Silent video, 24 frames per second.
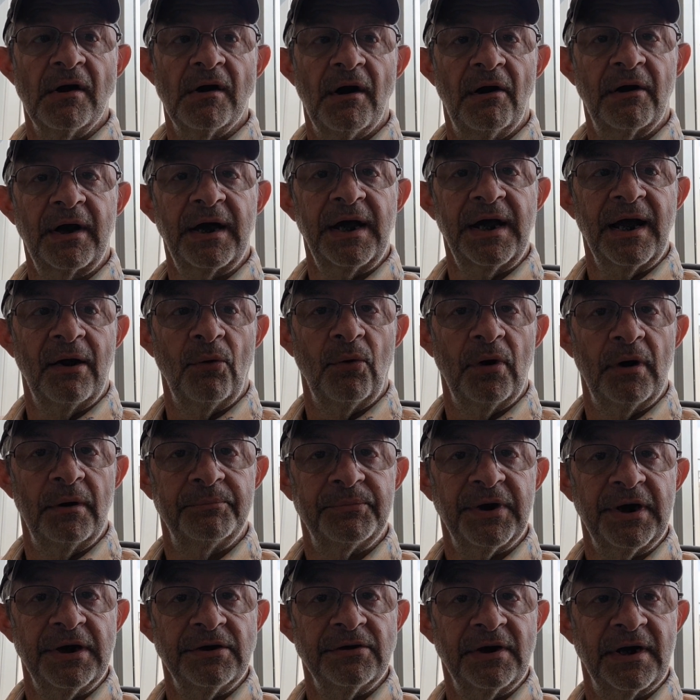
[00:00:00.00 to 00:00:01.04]
Okay, I will
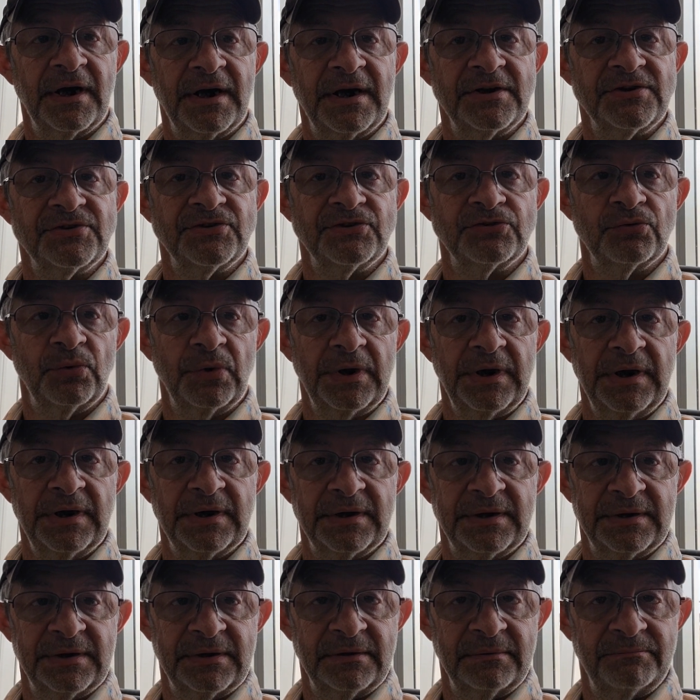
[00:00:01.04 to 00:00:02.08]
update you guys as
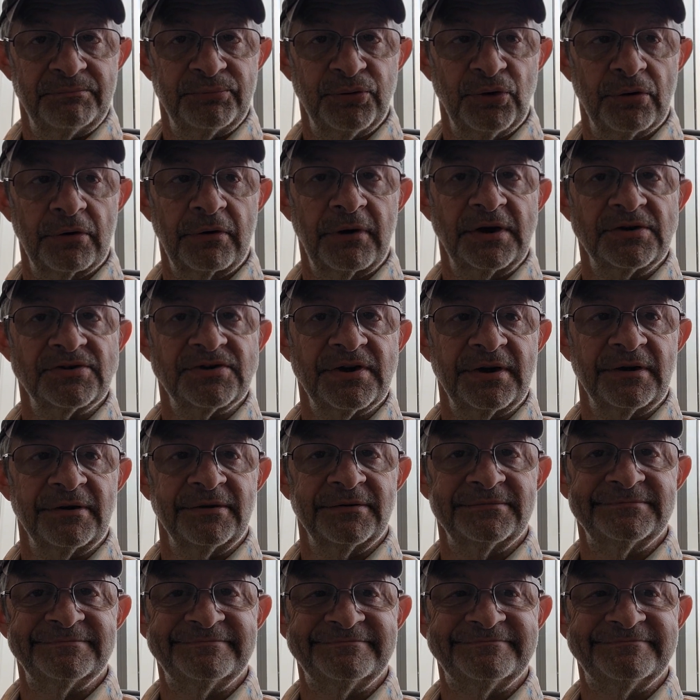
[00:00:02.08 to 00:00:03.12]
we uh, progress here.